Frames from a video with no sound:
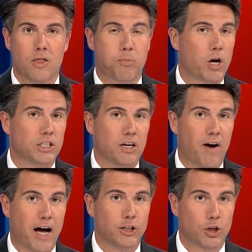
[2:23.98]
The president
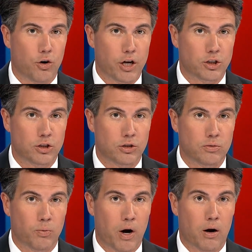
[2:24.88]
of
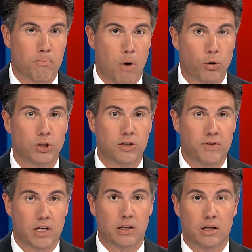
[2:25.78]
Honduras, where most
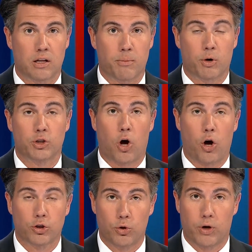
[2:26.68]
of the illegal immigrants
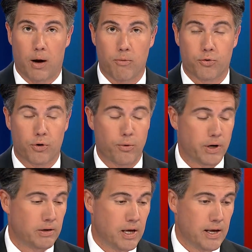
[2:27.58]
also come
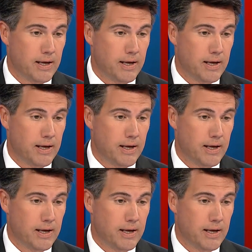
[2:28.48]
through and